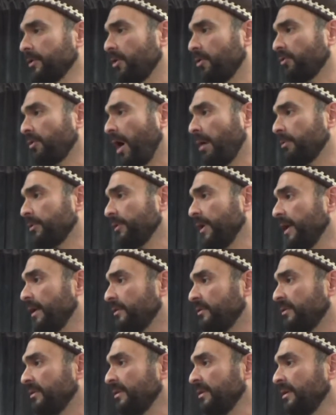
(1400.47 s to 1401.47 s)

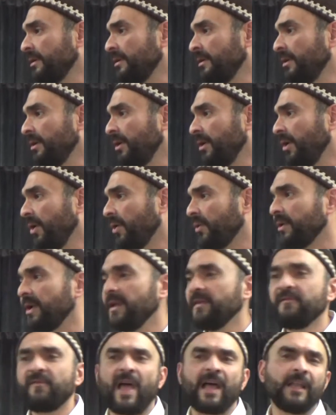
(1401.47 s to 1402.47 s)
corroborate or
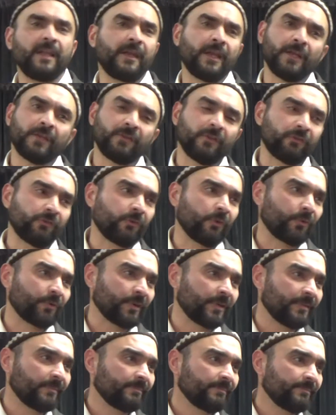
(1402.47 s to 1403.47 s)
invalidate the
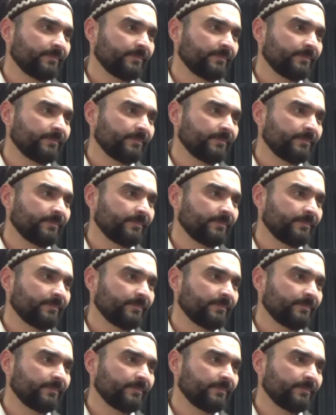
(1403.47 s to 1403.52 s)
story.